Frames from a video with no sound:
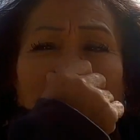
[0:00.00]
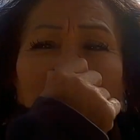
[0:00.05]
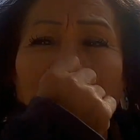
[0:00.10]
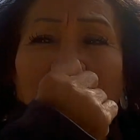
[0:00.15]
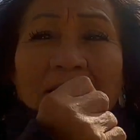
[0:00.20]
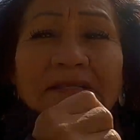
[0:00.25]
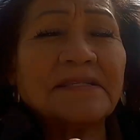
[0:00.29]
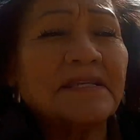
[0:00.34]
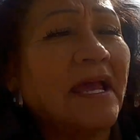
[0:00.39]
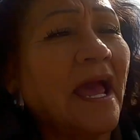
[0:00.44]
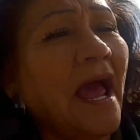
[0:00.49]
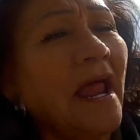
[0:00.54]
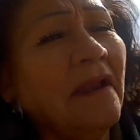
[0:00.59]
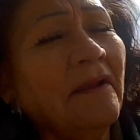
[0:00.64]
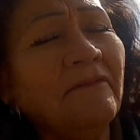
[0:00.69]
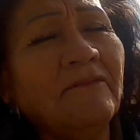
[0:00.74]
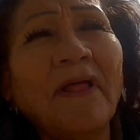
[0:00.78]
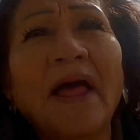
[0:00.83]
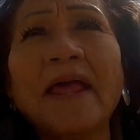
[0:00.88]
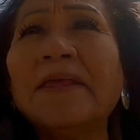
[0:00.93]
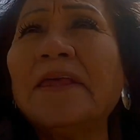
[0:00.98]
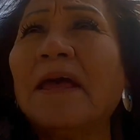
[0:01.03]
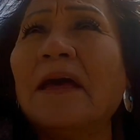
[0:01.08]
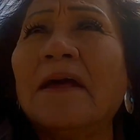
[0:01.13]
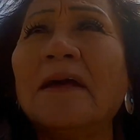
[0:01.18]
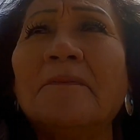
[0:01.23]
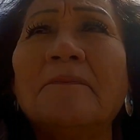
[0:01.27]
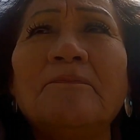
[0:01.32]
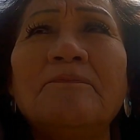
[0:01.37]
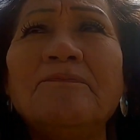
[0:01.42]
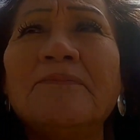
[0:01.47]
it's kind of like
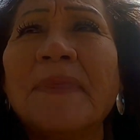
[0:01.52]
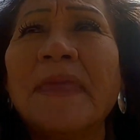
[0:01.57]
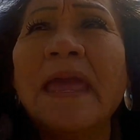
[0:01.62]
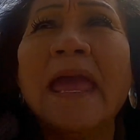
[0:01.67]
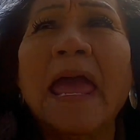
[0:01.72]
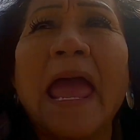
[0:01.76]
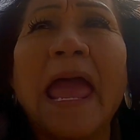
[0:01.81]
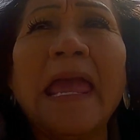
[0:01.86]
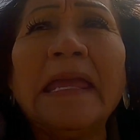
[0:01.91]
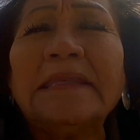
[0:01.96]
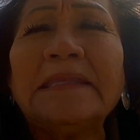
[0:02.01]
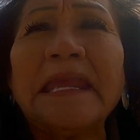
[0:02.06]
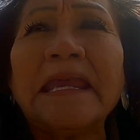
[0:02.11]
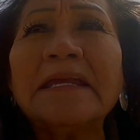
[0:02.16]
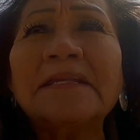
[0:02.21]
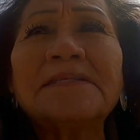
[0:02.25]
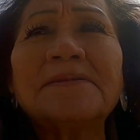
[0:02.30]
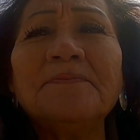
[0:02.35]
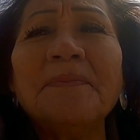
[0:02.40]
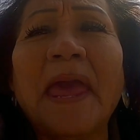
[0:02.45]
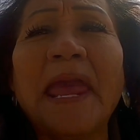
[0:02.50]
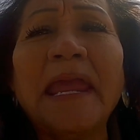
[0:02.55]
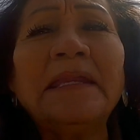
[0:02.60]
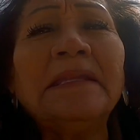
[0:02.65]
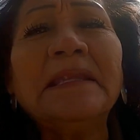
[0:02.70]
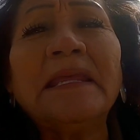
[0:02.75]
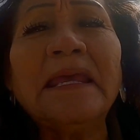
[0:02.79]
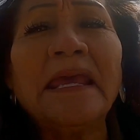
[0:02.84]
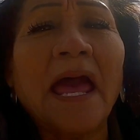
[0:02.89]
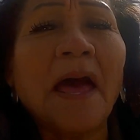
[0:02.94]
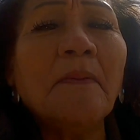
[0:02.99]
a, it's
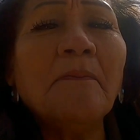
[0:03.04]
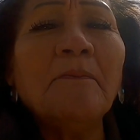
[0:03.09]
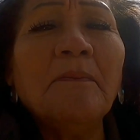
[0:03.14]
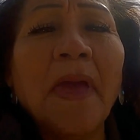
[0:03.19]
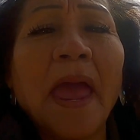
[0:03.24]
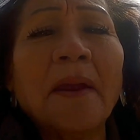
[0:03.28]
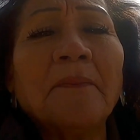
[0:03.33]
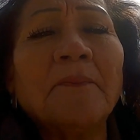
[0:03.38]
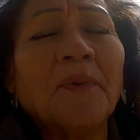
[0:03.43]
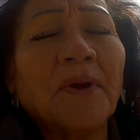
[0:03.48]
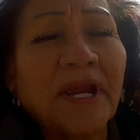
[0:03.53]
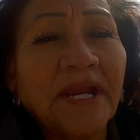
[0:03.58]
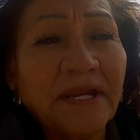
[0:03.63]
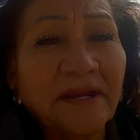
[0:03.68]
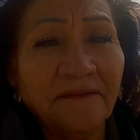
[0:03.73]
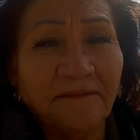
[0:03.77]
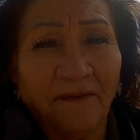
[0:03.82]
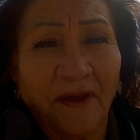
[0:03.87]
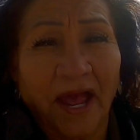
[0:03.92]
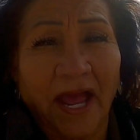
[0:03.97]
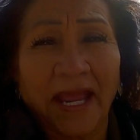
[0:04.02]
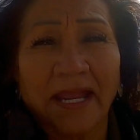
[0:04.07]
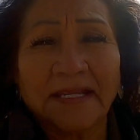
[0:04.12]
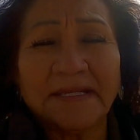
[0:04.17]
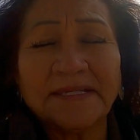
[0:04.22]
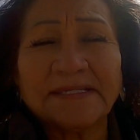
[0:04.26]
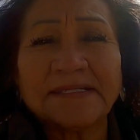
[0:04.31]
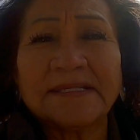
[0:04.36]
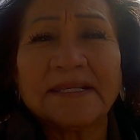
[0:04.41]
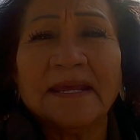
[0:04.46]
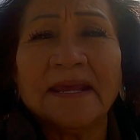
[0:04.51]
mainly a memory
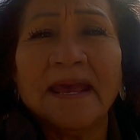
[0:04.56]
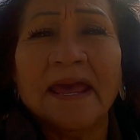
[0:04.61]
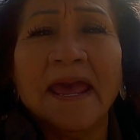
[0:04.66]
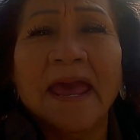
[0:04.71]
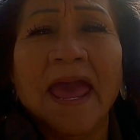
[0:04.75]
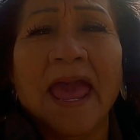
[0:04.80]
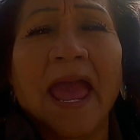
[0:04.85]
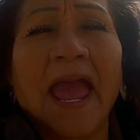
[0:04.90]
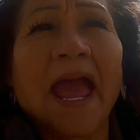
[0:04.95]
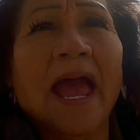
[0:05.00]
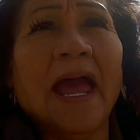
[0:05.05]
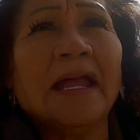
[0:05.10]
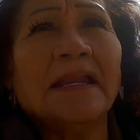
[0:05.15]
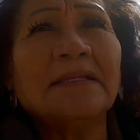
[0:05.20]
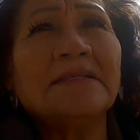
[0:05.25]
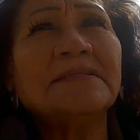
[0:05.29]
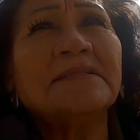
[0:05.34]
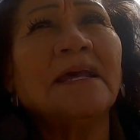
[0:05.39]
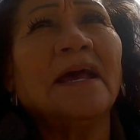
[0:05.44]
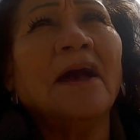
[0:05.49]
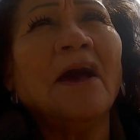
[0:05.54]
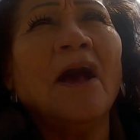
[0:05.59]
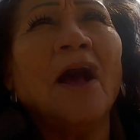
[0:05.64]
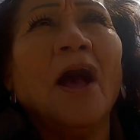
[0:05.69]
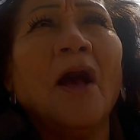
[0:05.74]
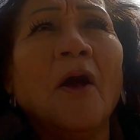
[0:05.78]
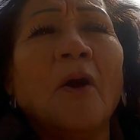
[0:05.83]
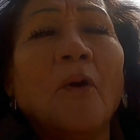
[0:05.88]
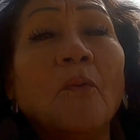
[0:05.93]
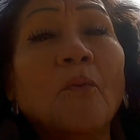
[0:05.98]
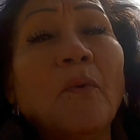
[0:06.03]
device. And
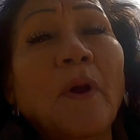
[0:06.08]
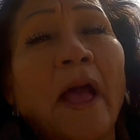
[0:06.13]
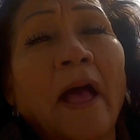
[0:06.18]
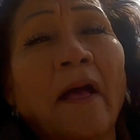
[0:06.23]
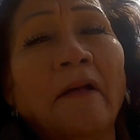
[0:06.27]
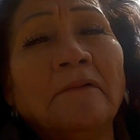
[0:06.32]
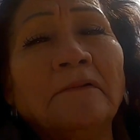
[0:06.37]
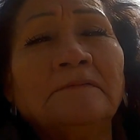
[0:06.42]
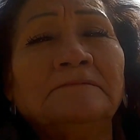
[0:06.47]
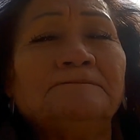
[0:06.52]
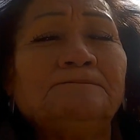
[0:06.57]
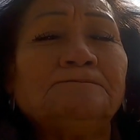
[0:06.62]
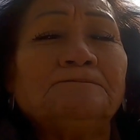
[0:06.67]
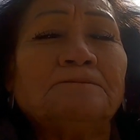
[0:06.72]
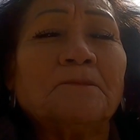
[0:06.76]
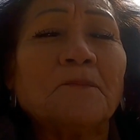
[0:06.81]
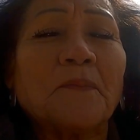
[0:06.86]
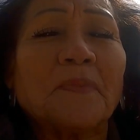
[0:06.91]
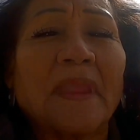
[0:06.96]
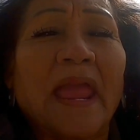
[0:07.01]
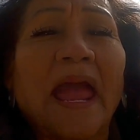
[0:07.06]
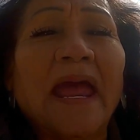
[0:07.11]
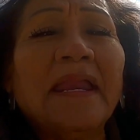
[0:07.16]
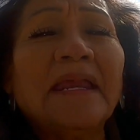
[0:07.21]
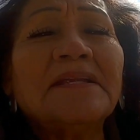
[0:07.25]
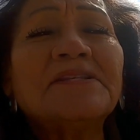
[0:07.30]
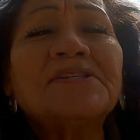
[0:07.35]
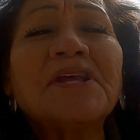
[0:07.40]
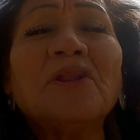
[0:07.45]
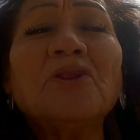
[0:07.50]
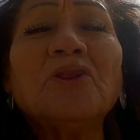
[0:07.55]
well, and
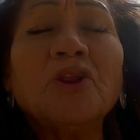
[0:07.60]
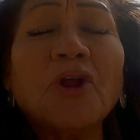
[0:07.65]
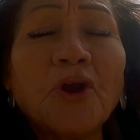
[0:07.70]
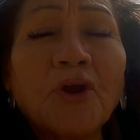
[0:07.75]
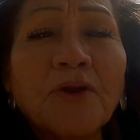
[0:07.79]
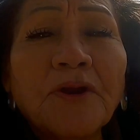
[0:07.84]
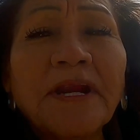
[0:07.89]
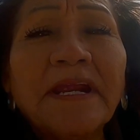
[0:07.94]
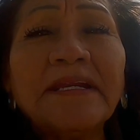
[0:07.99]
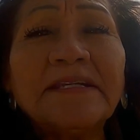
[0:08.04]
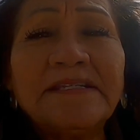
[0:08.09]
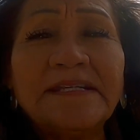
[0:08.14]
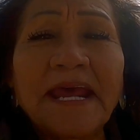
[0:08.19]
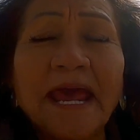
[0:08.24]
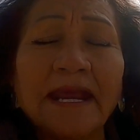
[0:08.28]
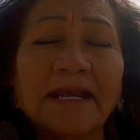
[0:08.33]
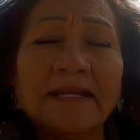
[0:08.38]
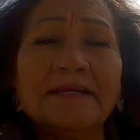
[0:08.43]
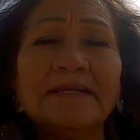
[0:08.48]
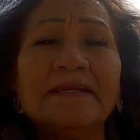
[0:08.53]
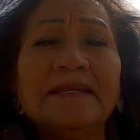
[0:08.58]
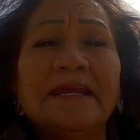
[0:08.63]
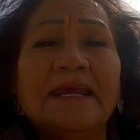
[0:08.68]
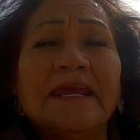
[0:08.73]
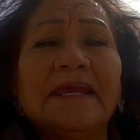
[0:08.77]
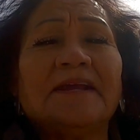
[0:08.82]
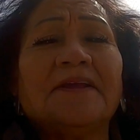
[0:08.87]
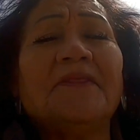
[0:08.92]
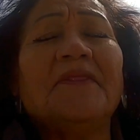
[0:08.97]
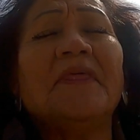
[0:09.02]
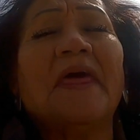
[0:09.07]
it's a learning
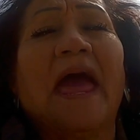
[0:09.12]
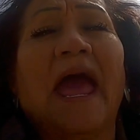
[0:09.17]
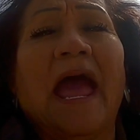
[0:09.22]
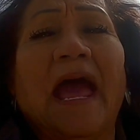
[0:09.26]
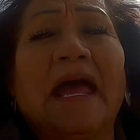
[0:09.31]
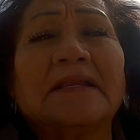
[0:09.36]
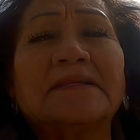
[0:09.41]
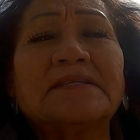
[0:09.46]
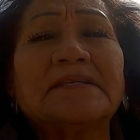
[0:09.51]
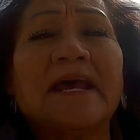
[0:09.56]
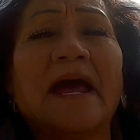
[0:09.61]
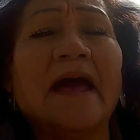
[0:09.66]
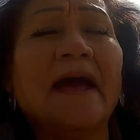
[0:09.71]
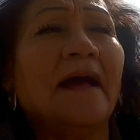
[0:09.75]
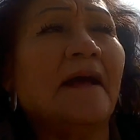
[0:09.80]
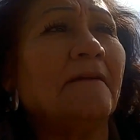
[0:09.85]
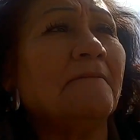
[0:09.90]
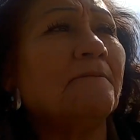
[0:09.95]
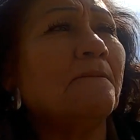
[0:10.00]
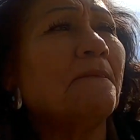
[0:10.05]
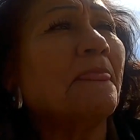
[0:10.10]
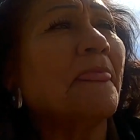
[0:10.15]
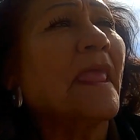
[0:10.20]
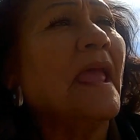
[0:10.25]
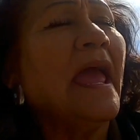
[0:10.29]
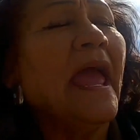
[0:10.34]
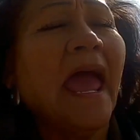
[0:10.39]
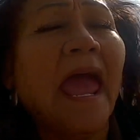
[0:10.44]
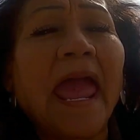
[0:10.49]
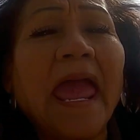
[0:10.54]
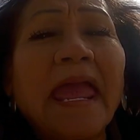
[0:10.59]
technique that
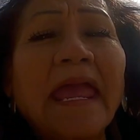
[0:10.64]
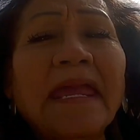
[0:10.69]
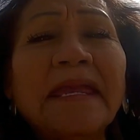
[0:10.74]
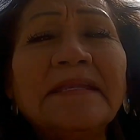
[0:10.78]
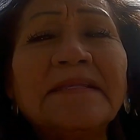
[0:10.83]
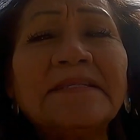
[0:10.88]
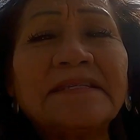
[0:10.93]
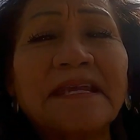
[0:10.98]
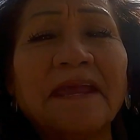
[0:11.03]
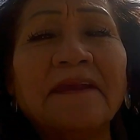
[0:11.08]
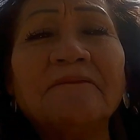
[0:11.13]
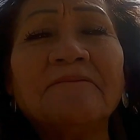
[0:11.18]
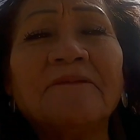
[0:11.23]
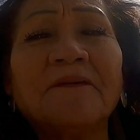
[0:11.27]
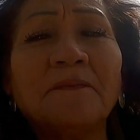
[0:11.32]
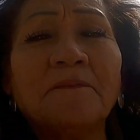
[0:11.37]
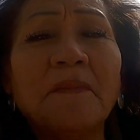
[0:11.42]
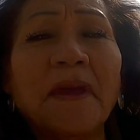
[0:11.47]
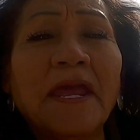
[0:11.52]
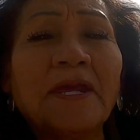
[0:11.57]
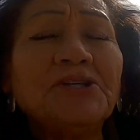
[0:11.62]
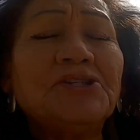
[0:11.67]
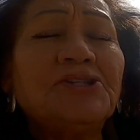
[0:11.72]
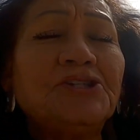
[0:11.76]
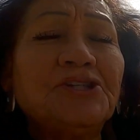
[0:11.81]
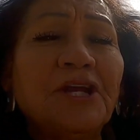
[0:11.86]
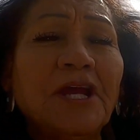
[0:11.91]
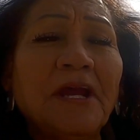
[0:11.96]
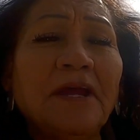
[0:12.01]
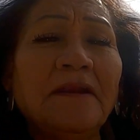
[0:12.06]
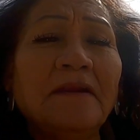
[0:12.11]
aids
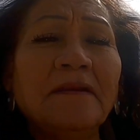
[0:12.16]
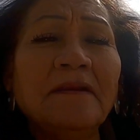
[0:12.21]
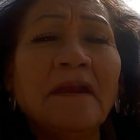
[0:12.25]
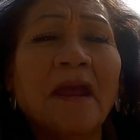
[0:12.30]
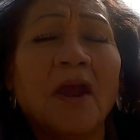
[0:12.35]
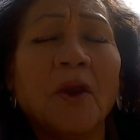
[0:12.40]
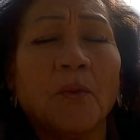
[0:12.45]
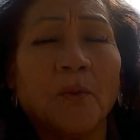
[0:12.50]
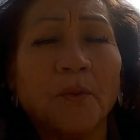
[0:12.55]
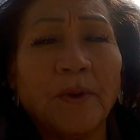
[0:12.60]
information